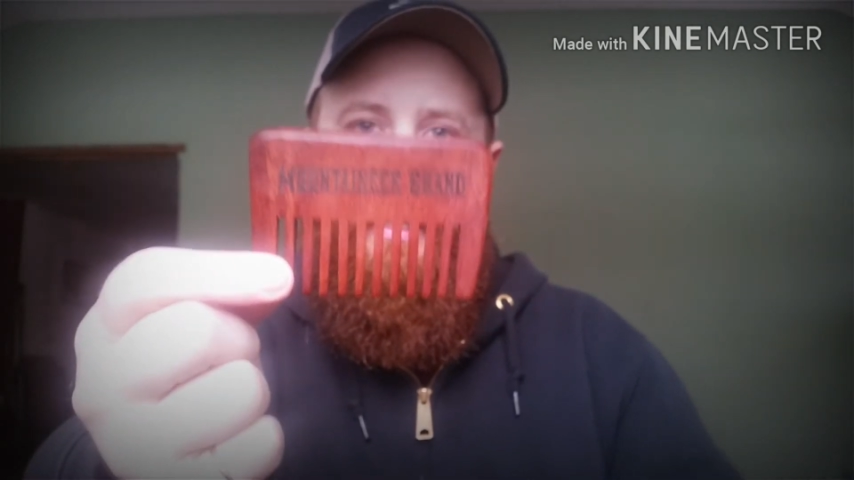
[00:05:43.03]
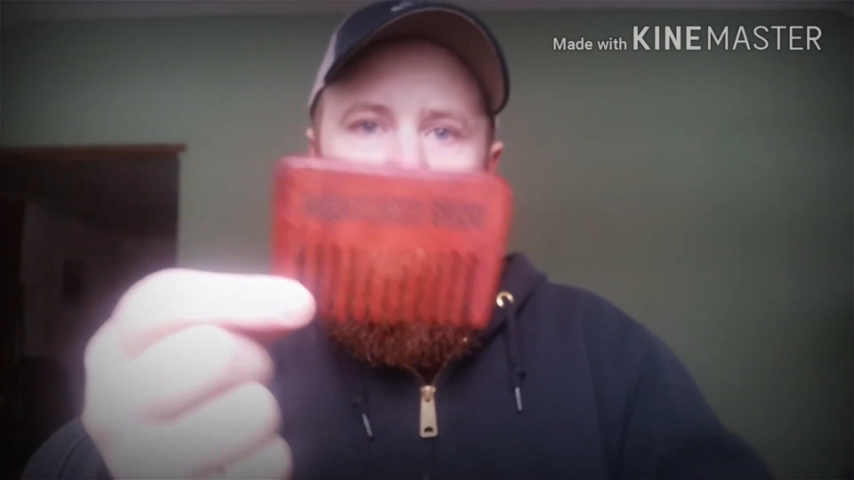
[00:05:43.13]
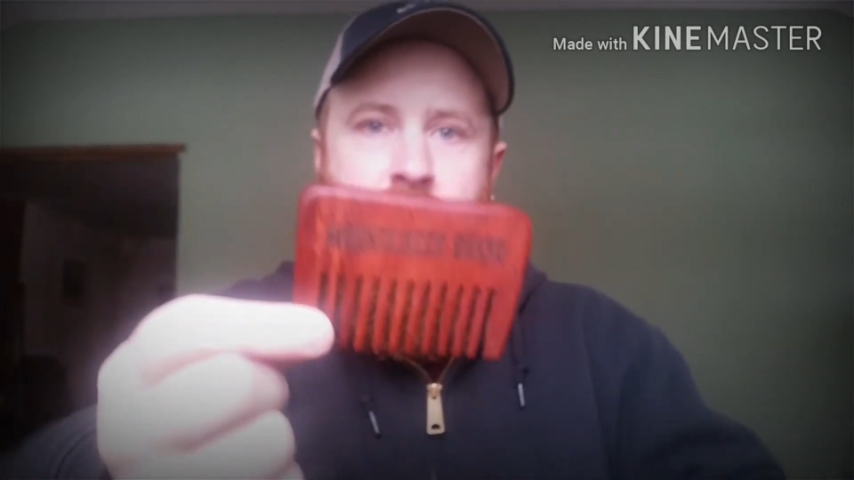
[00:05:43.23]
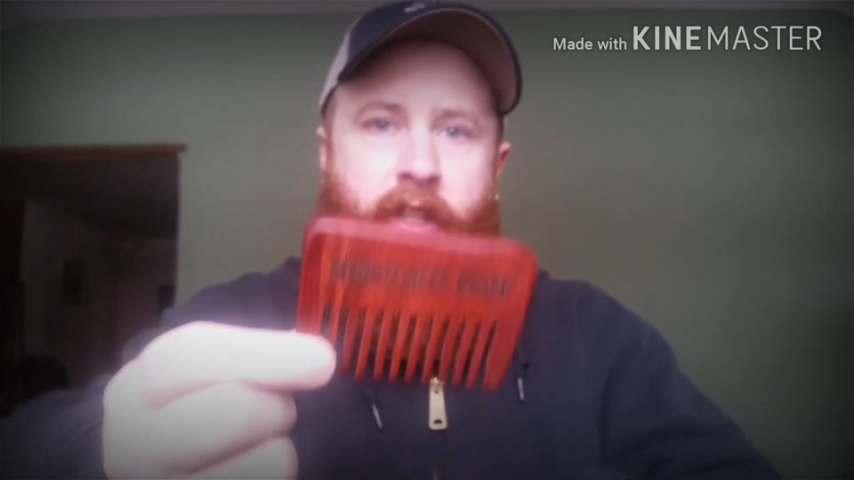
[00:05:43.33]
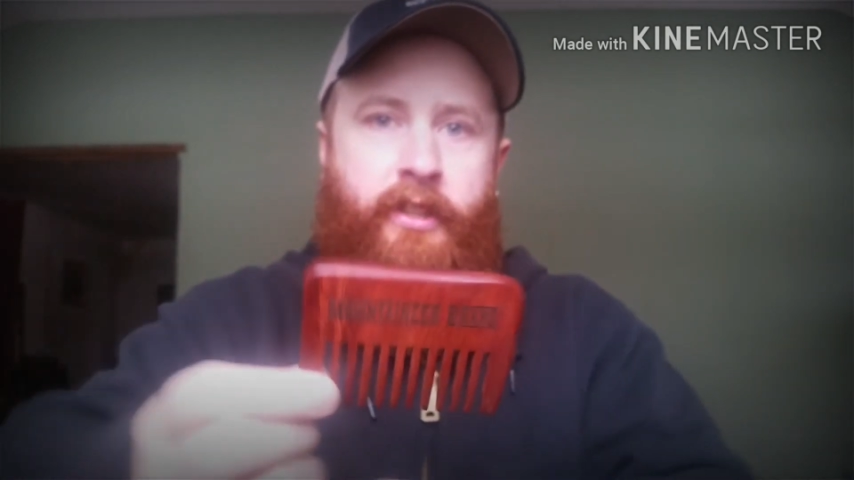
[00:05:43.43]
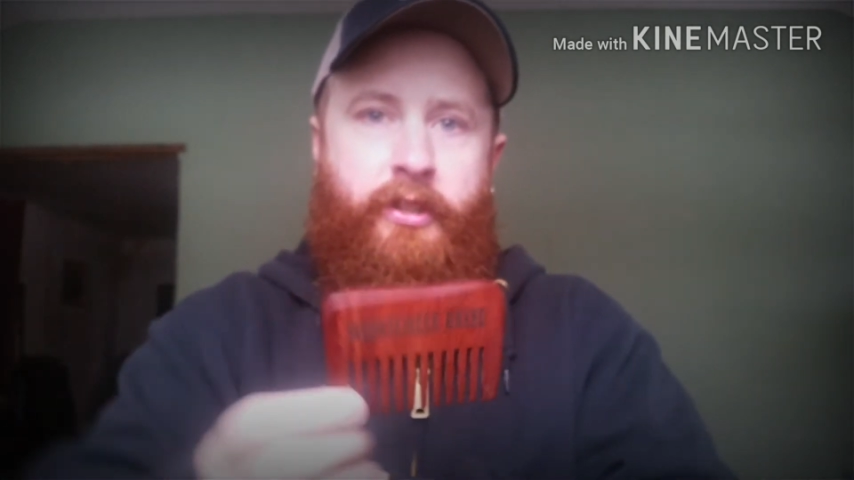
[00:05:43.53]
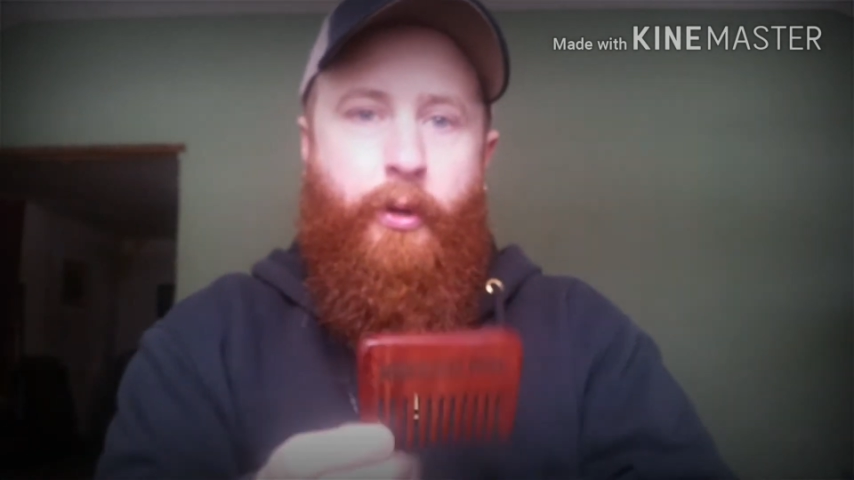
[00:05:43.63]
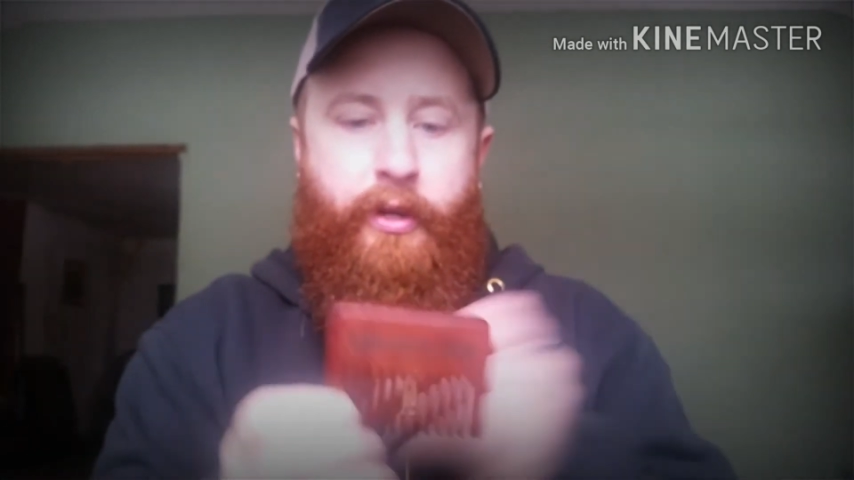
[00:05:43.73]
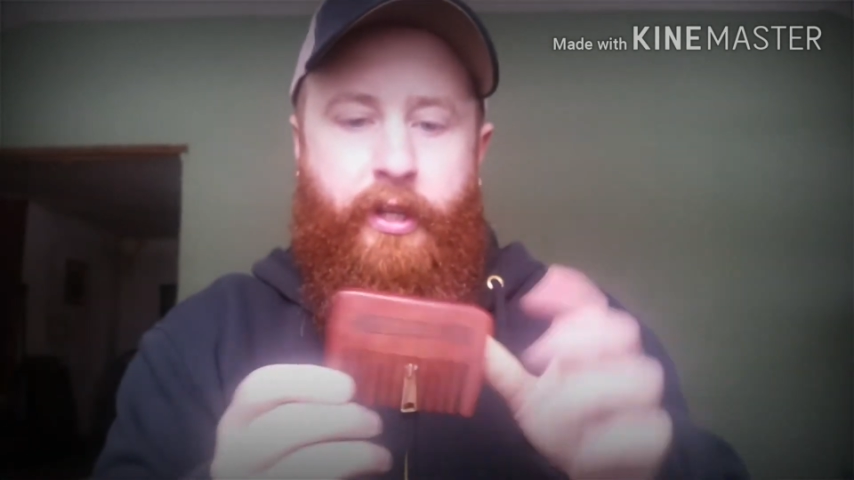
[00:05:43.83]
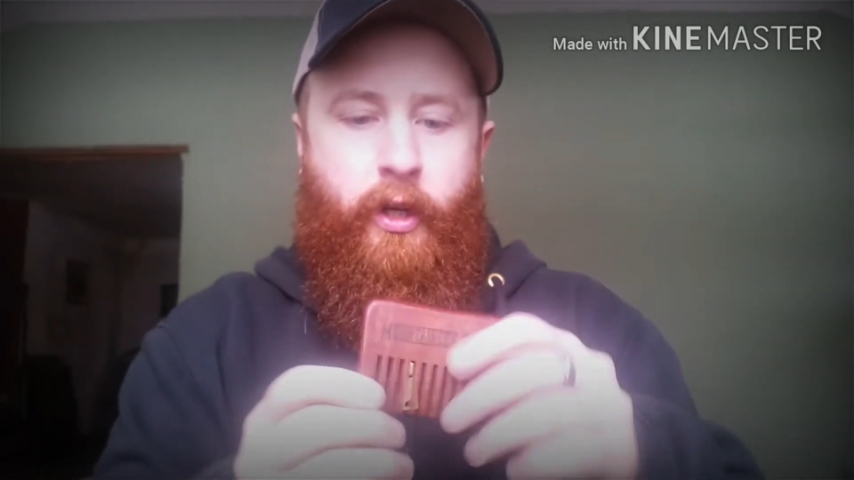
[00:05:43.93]
It's a nice
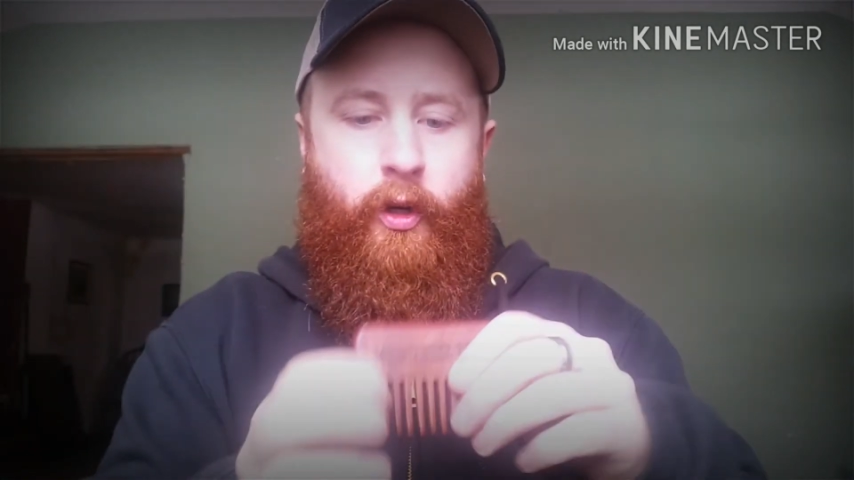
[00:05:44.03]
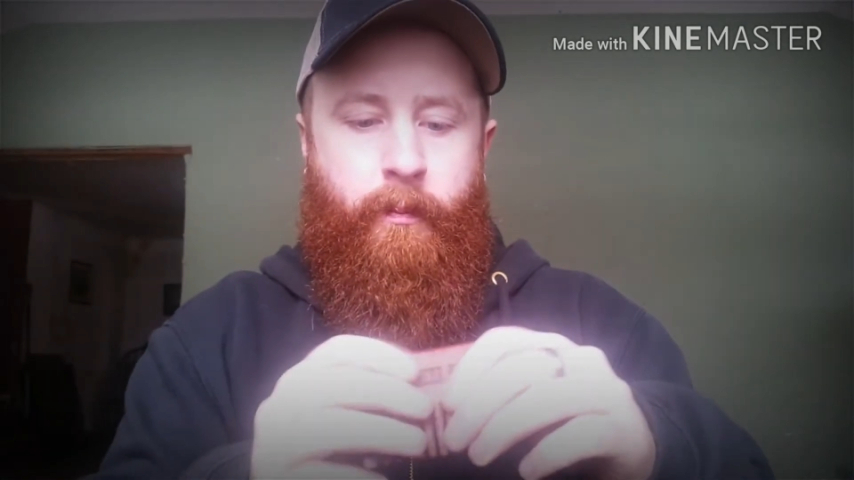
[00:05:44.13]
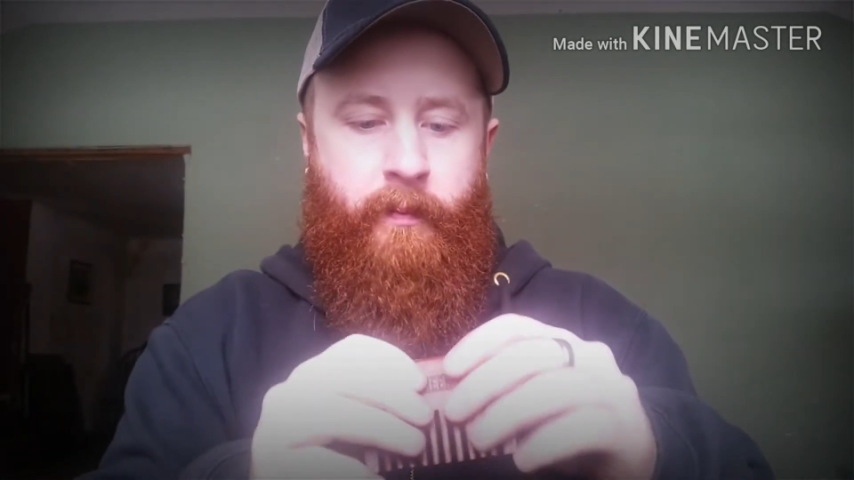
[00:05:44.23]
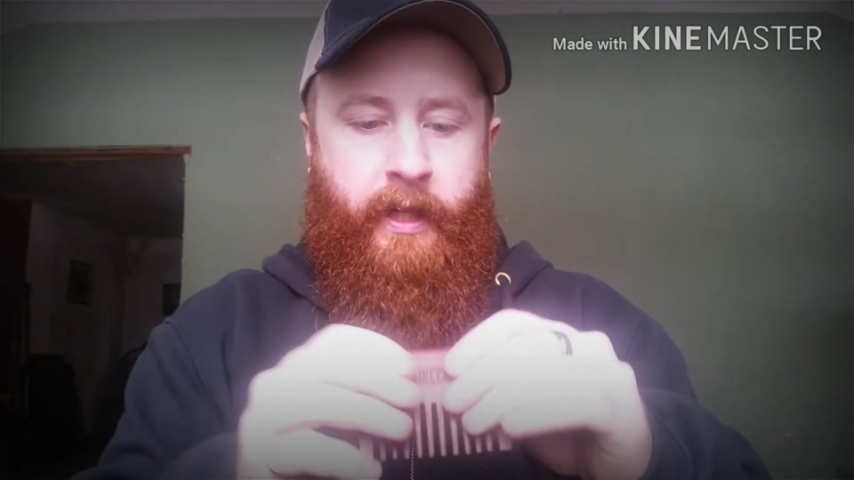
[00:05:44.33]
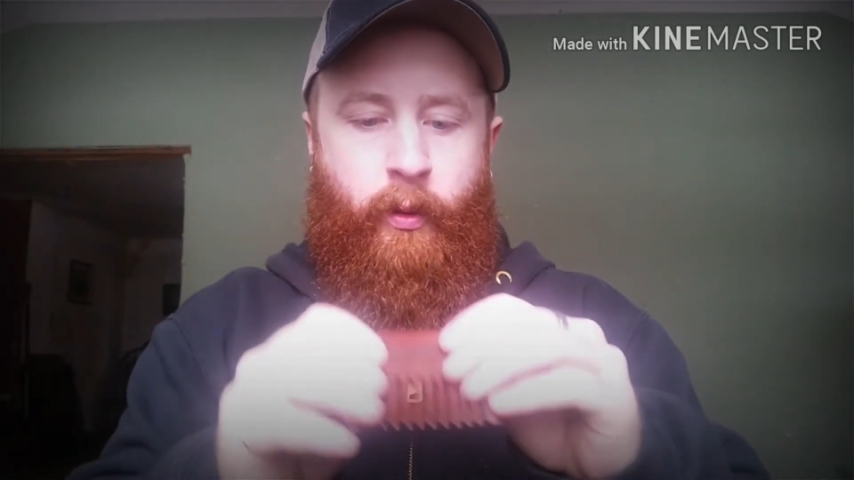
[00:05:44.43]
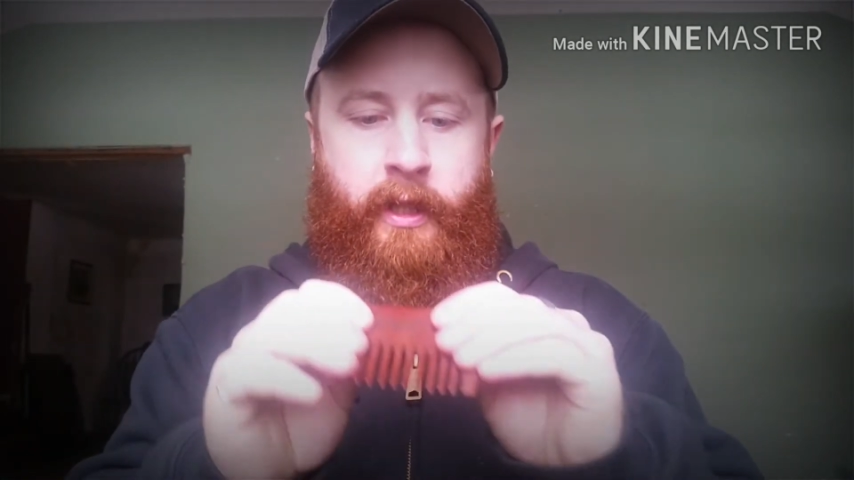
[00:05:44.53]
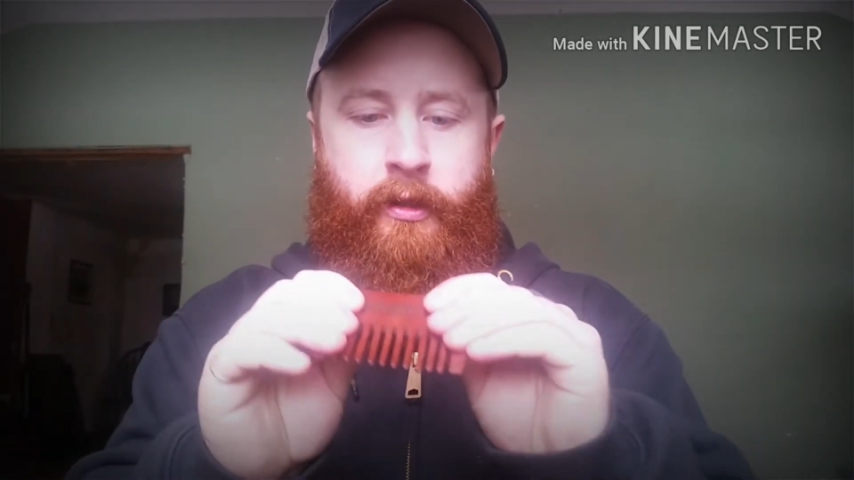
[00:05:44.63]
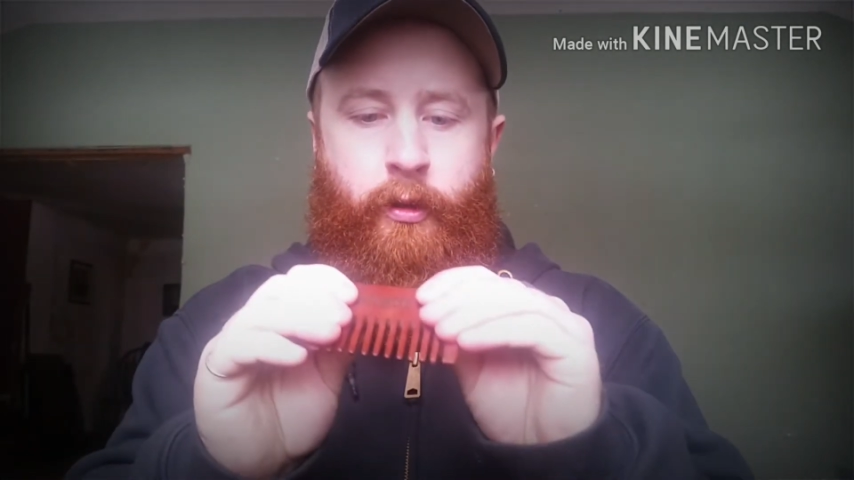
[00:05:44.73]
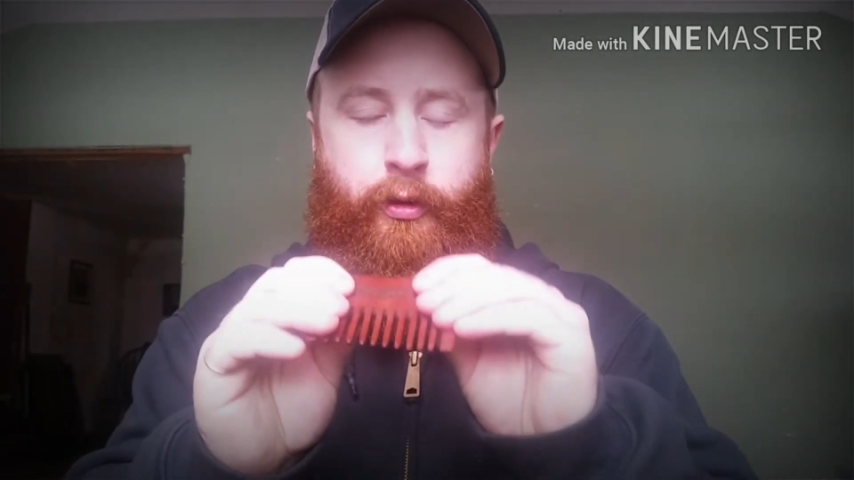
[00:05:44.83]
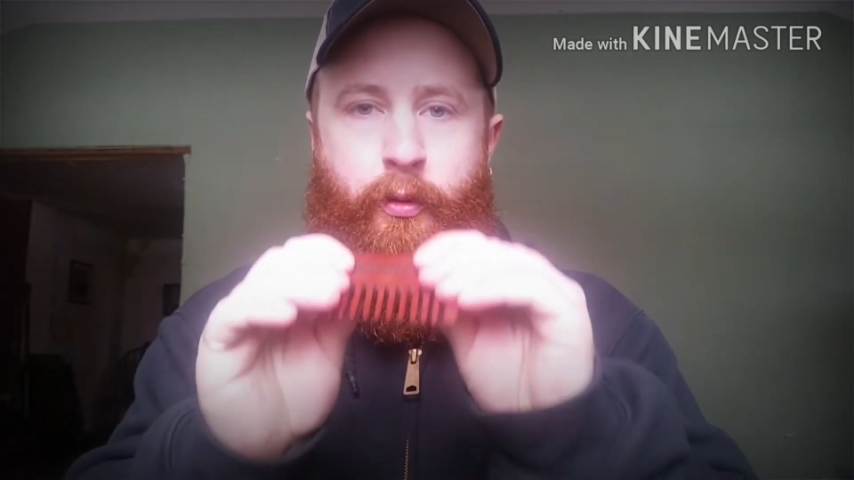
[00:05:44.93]
sturdy comb. I don't want
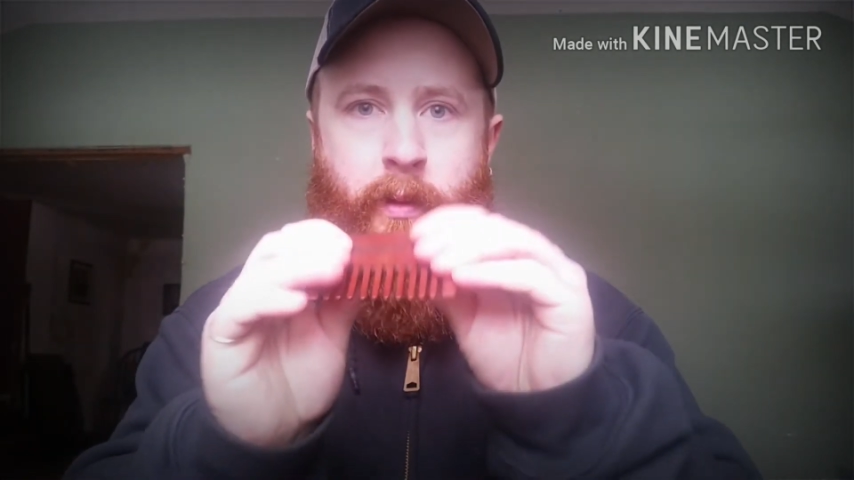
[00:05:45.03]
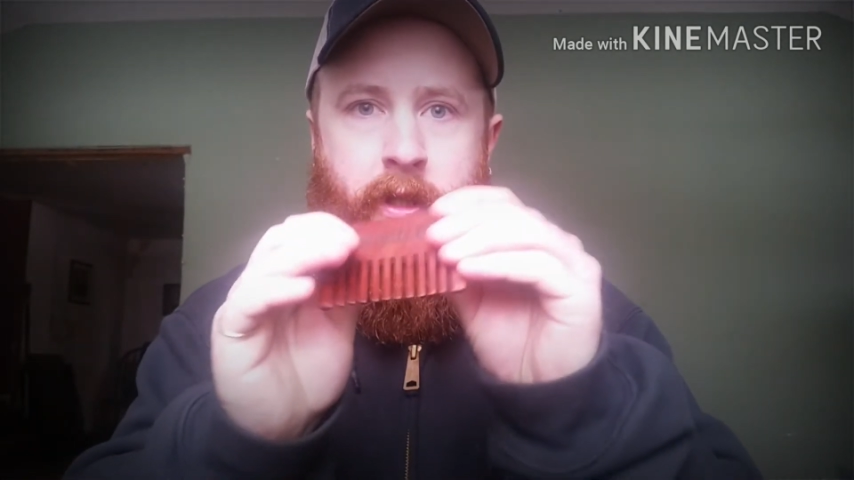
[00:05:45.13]
to go too